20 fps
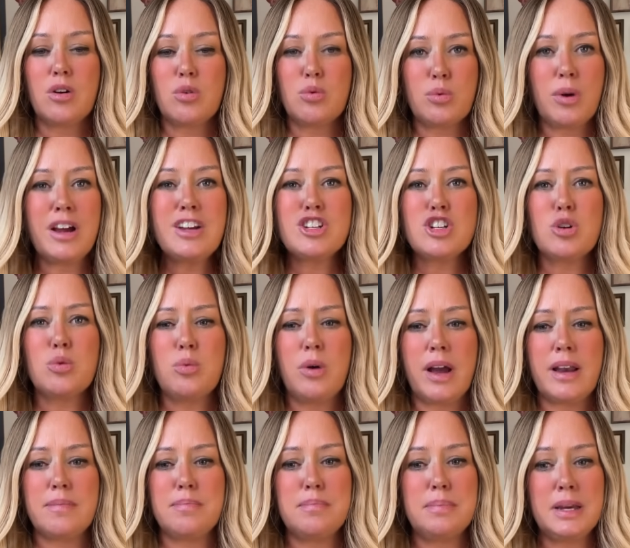Russia
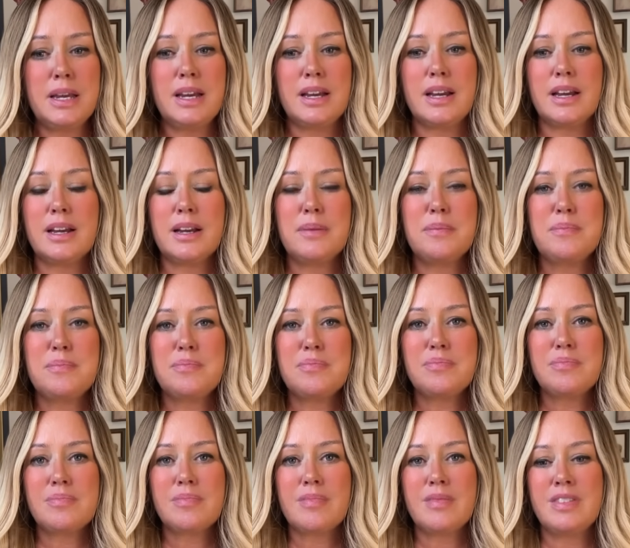won big.
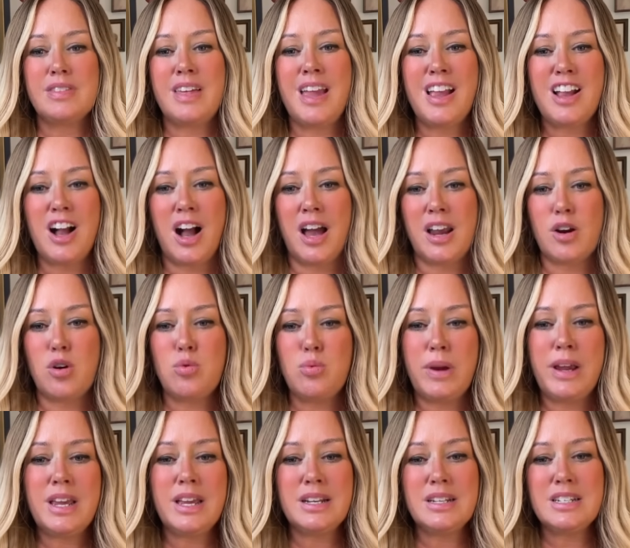They got a
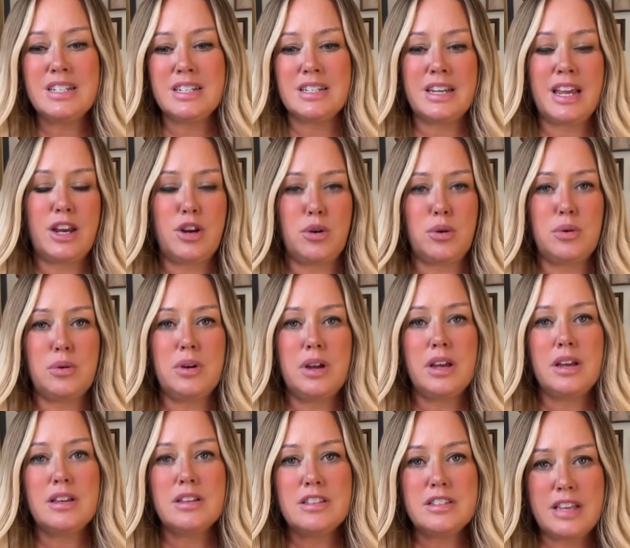weakened NATO,
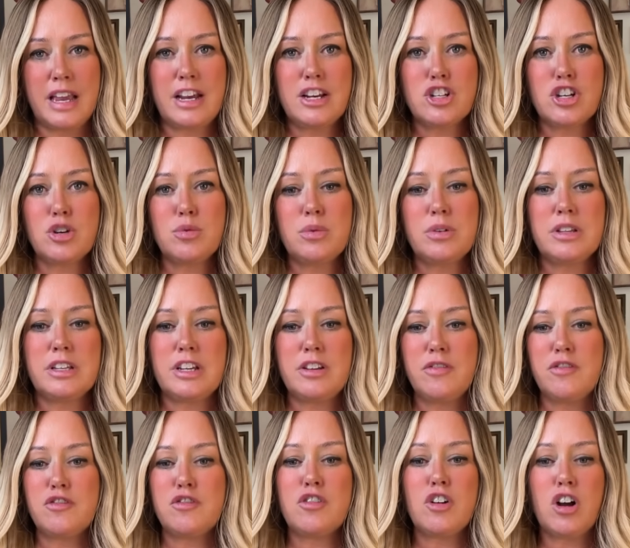sanction
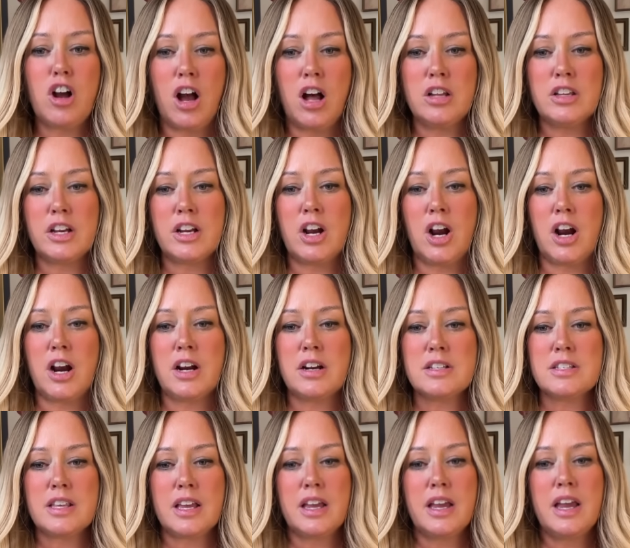relief for
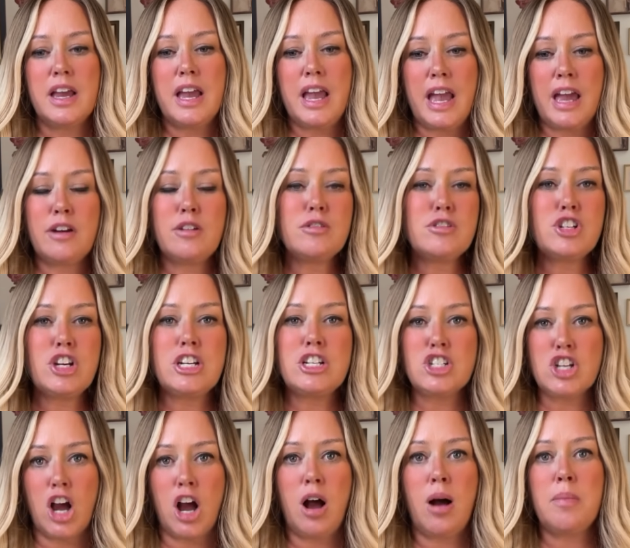oligarchs, energy
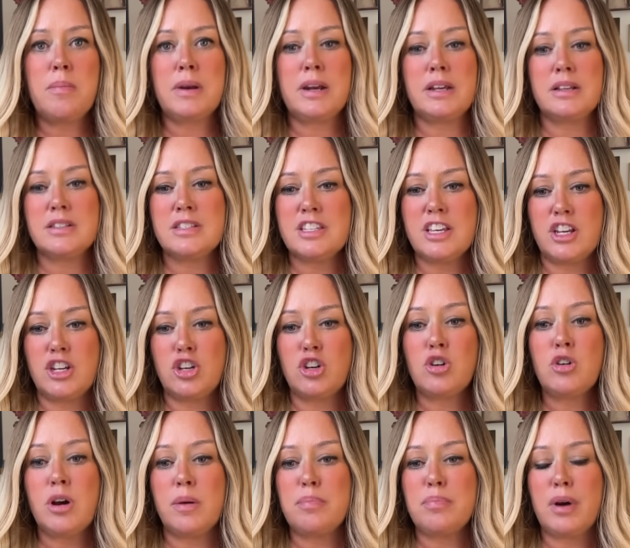dominance in
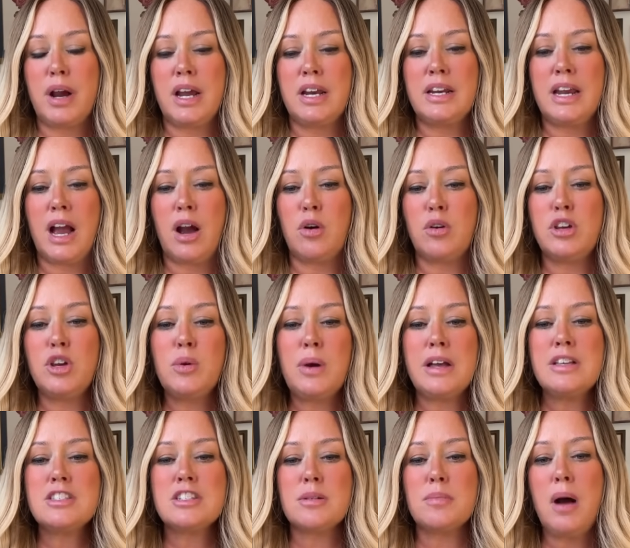Europe right now,
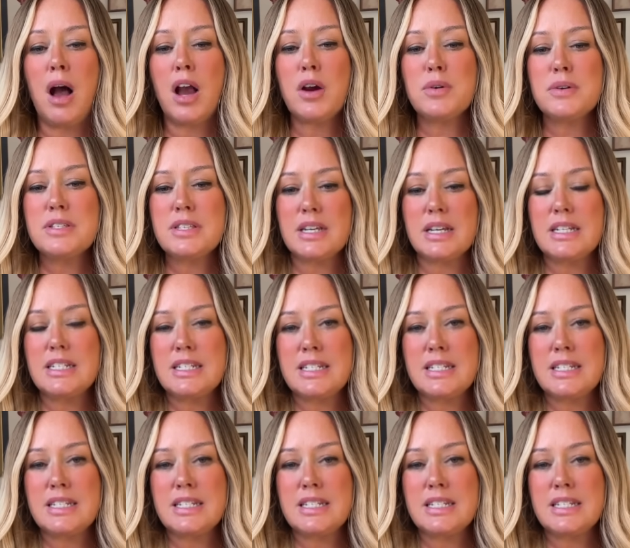U.S. democracy